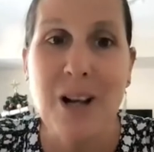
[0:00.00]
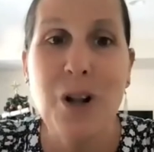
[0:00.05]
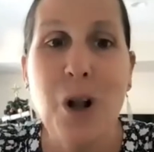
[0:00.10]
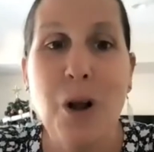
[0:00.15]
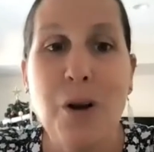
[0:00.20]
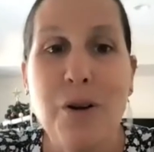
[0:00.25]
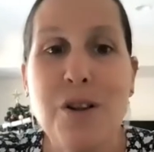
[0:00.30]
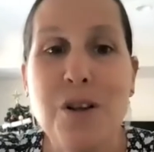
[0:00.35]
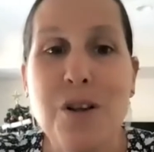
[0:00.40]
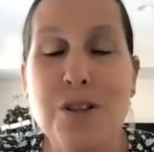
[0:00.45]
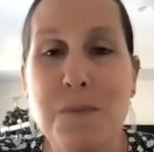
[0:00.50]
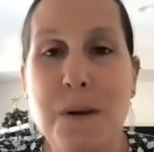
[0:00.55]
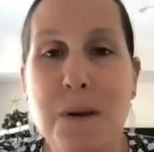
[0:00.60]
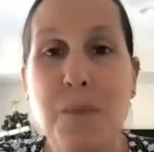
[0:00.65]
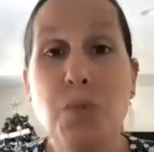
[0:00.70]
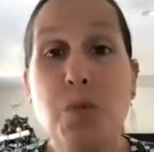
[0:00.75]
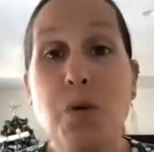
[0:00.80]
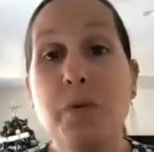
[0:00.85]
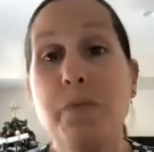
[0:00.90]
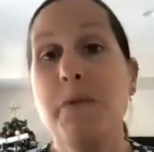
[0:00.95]
that a lot of those
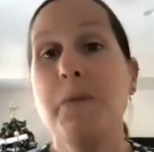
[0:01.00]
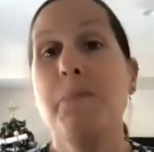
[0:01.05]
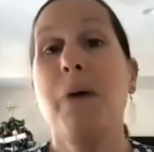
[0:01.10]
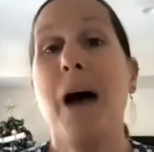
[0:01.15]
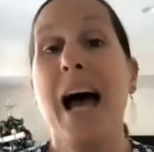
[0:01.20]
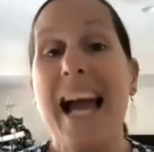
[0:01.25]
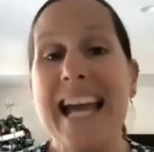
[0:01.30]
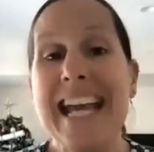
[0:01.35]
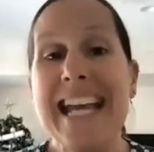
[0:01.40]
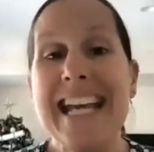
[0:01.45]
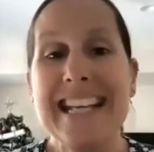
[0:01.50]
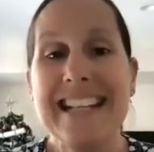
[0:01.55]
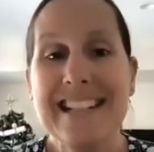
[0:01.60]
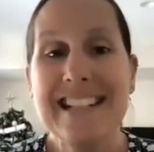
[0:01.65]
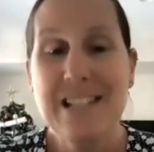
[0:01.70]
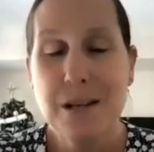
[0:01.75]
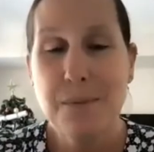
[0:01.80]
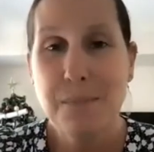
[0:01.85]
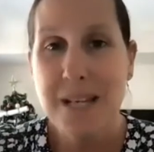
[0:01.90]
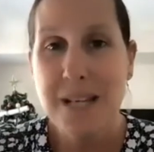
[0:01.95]
people will be
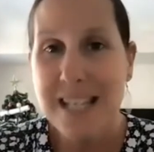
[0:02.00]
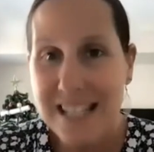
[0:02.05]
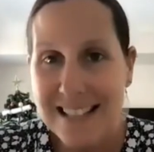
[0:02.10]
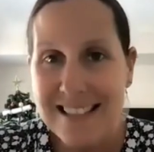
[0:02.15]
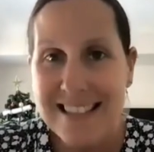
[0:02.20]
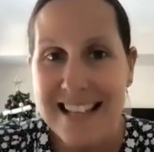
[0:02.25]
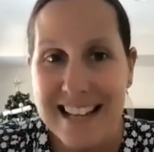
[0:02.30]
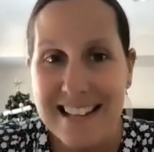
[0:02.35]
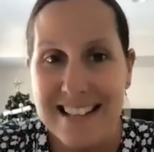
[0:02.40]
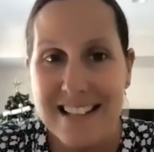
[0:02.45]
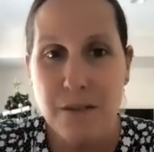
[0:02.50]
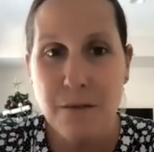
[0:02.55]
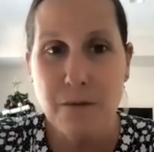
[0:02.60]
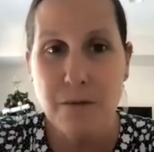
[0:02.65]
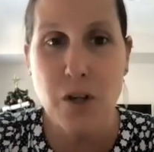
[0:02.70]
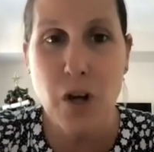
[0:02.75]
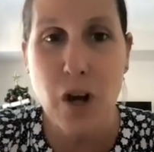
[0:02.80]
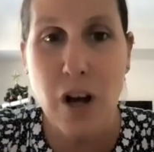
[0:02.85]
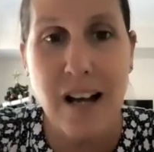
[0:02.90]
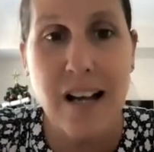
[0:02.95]
paying to be in that
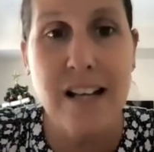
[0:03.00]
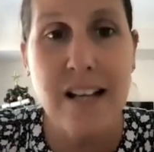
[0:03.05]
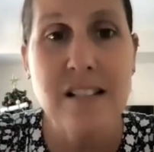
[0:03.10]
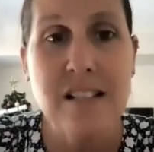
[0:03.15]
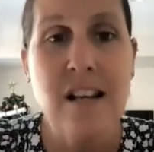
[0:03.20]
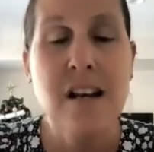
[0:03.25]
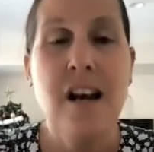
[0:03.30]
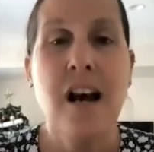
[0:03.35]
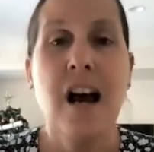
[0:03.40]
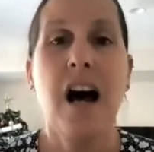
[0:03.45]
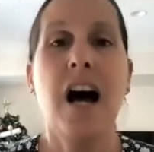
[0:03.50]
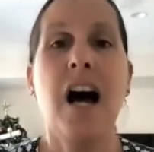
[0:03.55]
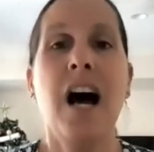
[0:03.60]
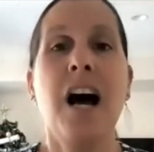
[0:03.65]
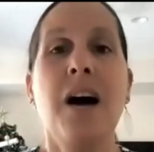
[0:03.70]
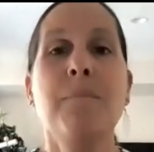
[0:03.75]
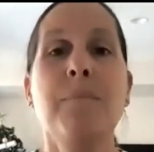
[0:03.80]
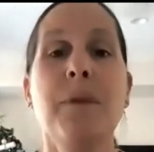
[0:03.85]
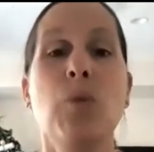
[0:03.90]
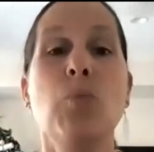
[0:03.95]
gift guide,
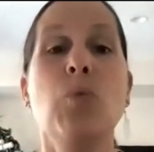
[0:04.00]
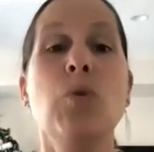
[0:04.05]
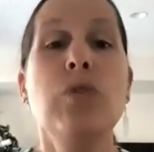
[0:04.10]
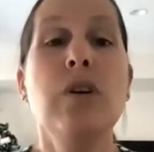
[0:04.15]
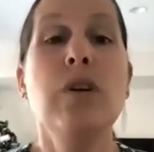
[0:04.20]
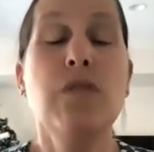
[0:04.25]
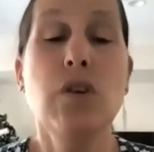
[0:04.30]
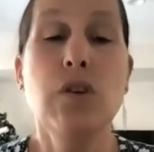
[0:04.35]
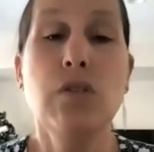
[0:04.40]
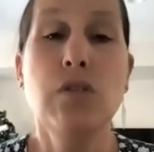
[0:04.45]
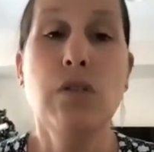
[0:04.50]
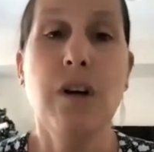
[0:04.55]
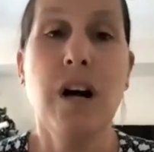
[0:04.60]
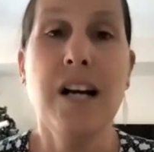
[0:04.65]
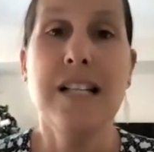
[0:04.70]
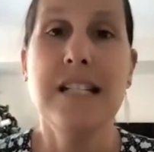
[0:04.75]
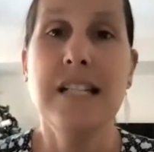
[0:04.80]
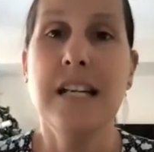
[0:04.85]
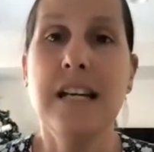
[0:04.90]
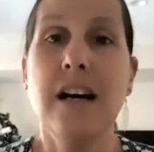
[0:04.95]
Um, but it will give you a good
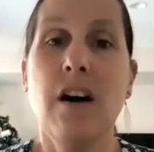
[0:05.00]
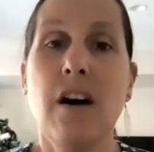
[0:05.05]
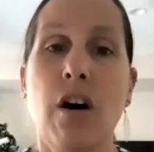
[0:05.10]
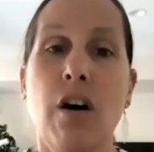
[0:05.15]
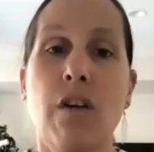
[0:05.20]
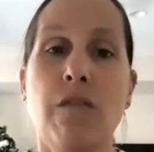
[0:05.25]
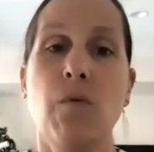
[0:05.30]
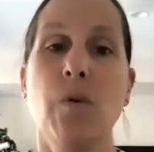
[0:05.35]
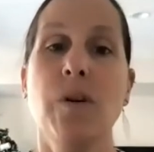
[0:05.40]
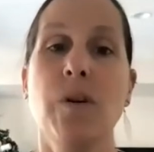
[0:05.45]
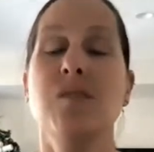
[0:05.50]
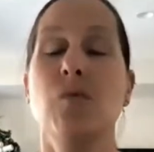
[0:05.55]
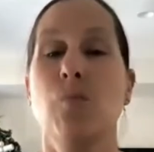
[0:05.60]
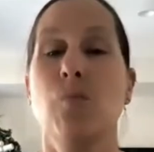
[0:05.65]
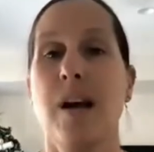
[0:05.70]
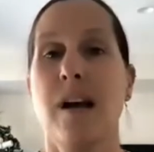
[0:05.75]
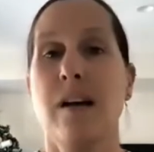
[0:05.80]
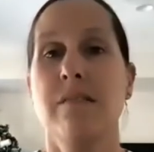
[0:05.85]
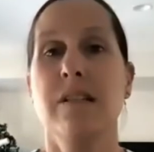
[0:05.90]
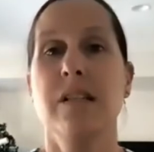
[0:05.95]
idea of what is
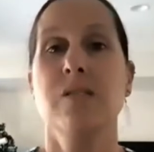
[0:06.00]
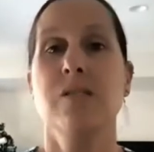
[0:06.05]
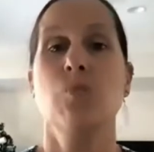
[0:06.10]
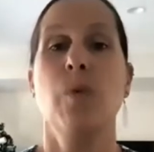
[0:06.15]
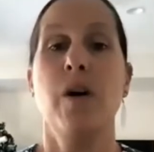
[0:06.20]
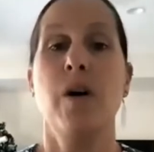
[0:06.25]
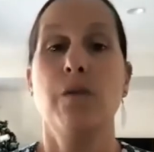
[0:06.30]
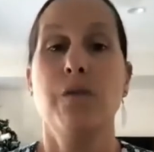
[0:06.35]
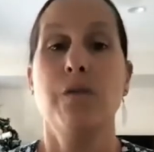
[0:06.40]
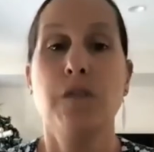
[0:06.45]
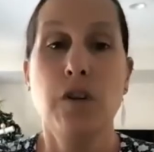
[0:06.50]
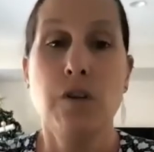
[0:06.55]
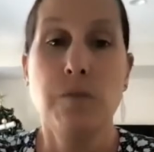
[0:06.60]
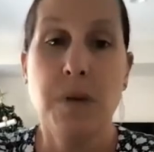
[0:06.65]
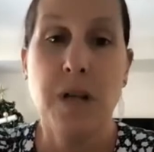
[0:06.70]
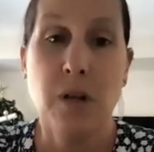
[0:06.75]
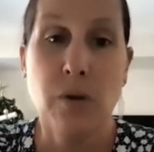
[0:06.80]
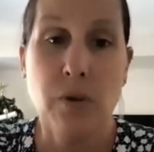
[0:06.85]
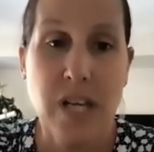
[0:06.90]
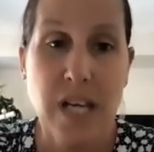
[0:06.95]
around as well for you to
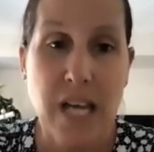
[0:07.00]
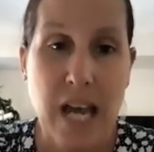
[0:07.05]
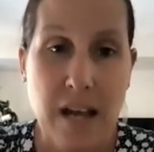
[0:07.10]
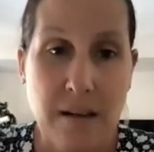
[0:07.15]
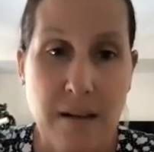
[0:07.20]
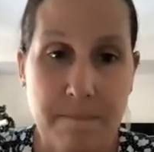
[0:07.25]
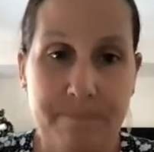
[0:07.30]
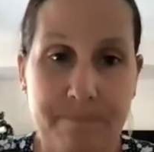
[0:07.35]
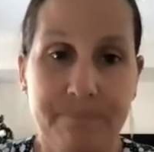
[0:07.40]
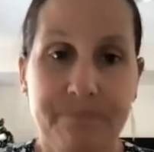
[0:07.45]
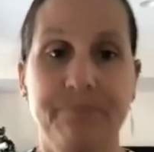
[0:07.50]
be looking at.